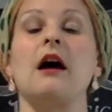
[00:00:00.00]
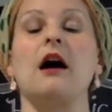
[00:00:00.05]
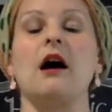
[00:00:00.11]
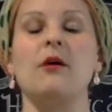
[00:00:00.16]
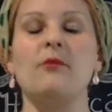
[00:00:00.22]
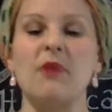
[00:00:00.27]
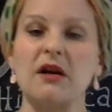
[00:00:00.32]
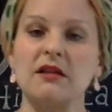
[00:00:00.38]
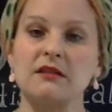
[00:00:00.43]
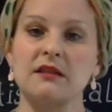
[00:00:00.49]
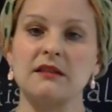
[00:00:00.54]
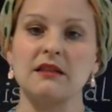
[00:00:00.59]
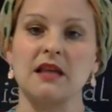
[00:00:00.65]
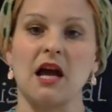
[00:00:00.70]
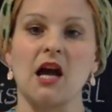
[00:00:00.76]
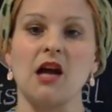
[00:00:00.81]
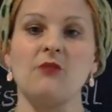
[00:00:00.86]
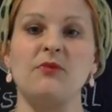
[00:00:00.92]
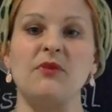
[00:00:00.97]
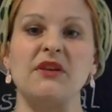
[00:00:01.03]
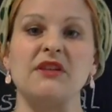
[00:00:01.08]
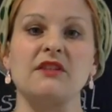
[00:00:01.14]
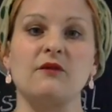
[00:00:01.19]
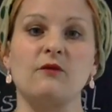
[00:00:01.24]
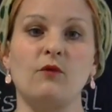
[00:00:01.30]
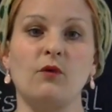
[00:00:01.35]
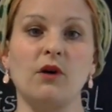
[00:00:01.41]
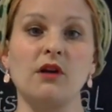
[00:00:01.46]
A busk is a hard piece
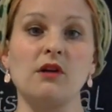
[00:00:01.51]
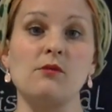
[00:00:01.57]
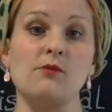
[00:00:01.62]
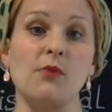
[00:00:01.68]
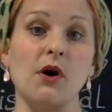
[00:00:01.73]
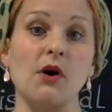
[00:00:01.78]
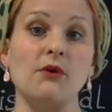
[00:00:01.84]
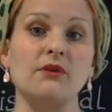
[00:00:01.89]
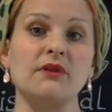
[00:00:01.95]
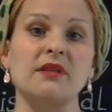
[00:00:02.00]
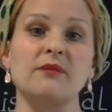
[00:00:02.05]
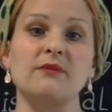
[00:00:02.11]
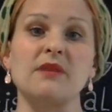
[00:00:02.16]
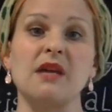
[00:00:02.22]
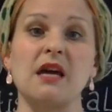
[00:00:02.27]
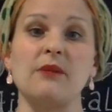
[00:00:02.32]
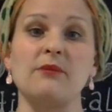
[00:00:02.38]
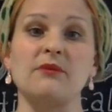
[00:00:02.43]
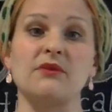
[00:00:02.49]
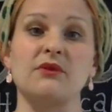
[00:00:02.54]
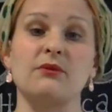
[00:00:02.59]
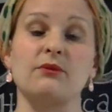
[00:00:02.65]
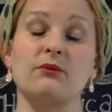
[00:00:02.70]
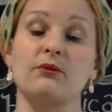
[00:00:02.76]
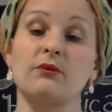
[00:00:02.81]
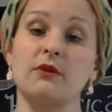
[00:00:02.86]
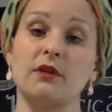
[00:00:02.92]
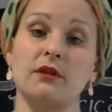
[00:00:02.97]
of wood or bone. Sometimes
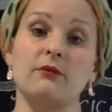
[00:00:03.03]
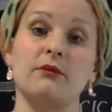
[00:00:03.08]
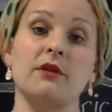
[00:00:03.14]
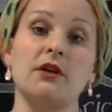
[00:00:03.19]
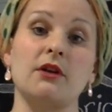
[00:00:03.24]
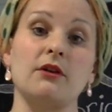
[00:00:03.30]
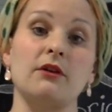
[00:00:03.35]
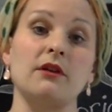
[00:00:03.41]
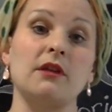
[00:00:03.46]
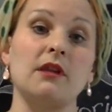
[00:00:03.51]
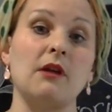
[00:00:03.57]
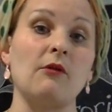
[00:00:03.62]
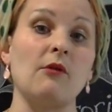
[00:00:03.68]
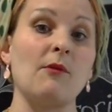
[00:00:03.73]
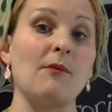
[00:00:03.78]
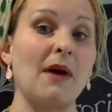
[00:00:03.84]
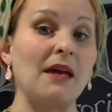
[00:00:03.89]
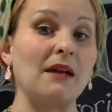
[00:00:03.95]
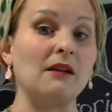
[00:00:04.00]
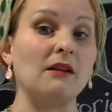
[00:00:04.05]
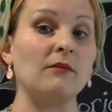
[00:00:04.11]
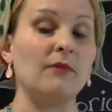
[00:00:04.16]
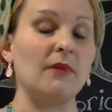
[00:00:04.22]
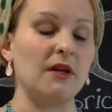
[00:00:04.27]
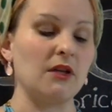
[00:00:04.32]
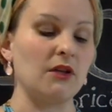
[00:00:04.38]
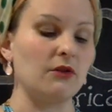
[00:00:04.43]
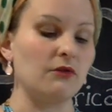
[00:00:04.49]
really, really early they were metal,
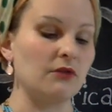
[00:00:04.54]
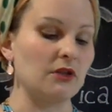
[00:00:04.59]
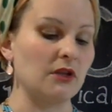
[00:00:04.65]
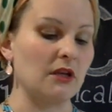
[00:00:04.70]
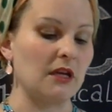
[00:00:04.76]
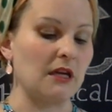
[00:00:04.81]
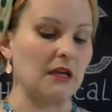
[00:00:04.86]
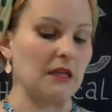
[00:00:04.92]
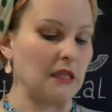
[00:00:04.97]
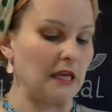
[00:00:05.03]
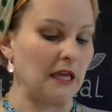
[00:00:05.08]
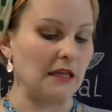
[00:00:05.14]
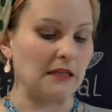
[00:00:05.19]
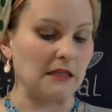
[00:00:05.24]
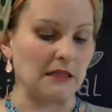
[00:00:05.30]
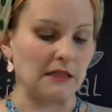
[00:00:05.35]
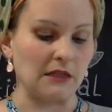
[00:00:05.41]
but usually in the 18th